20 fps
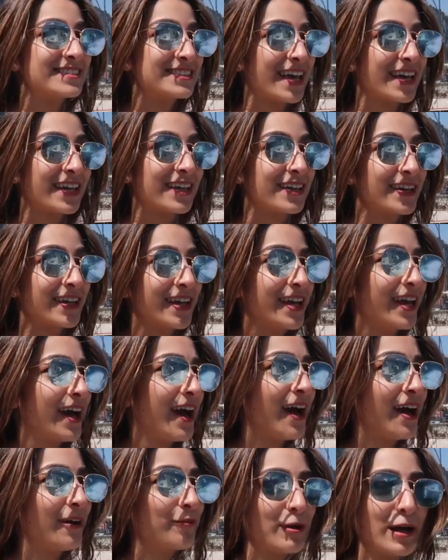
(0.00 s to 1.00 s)
is like,
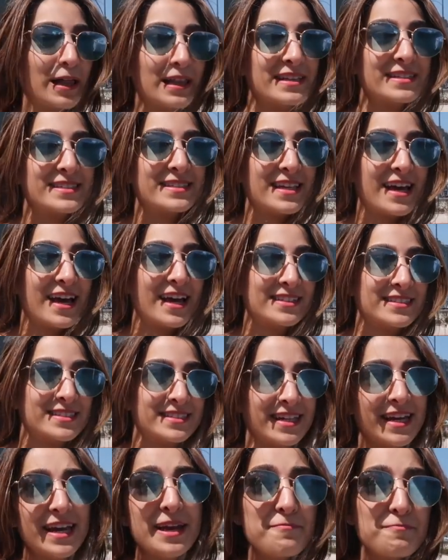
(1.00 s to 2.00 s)
well, it's
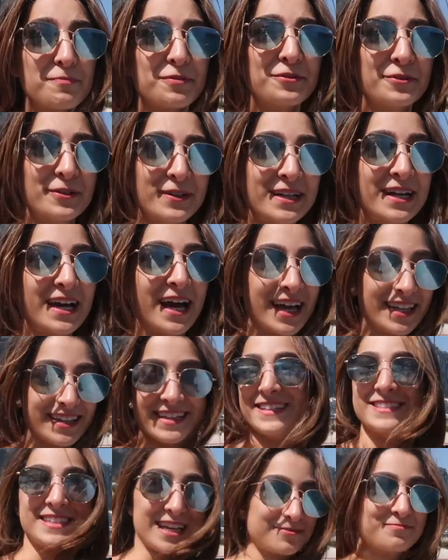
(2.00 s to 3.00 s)
deep. And
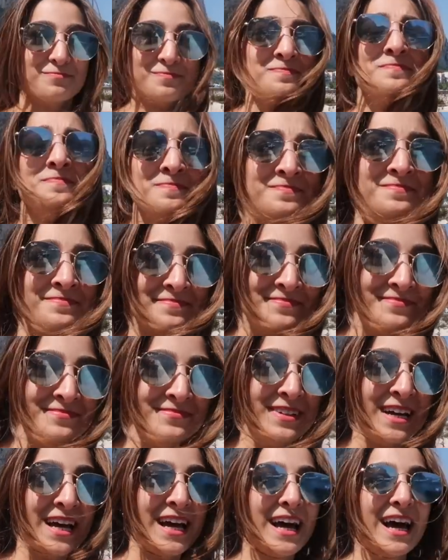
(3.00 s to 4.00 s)
he's like, mm-hmm,
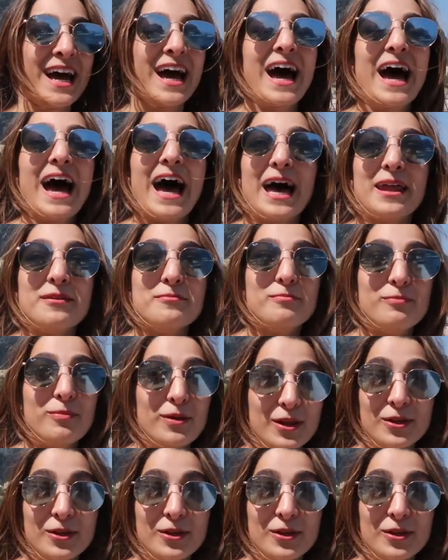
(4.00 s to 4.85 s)
mm-hmm. And